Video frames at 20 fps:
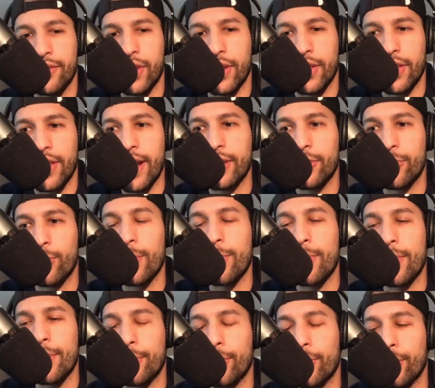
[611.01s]
Like that's what
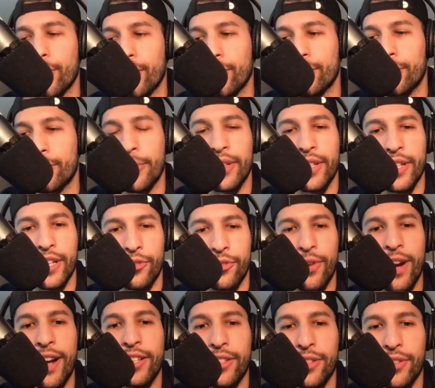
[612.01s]
people are ultimately
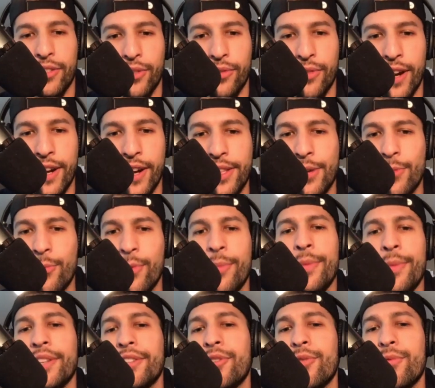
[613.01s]
attracted to, right? Like what
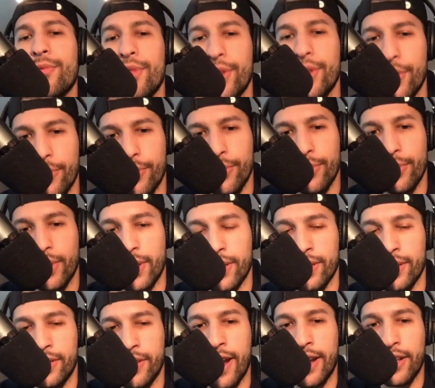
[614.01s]
makes you you.
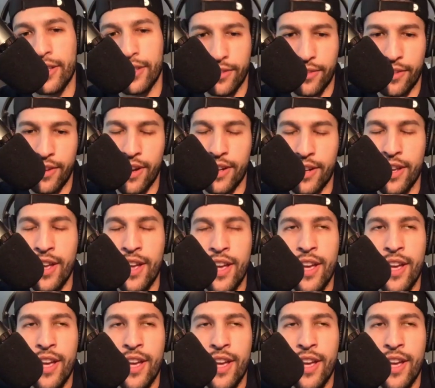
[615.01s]
Exactly, right?